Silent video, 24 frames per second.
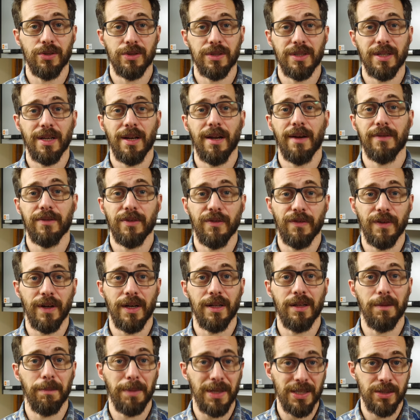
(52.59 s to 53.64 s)
You're just going to have to
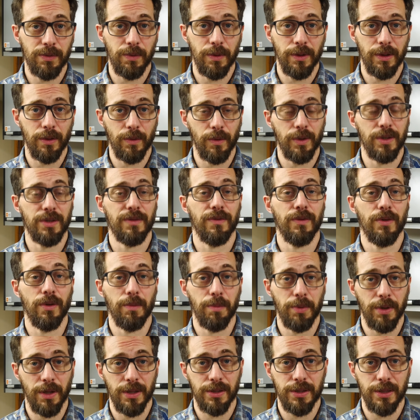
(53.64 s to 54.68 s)
find the best one that works for your
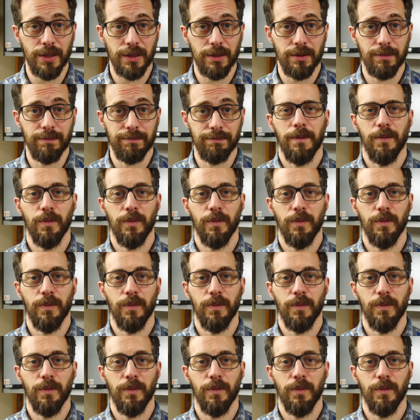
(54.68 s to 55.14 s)
project.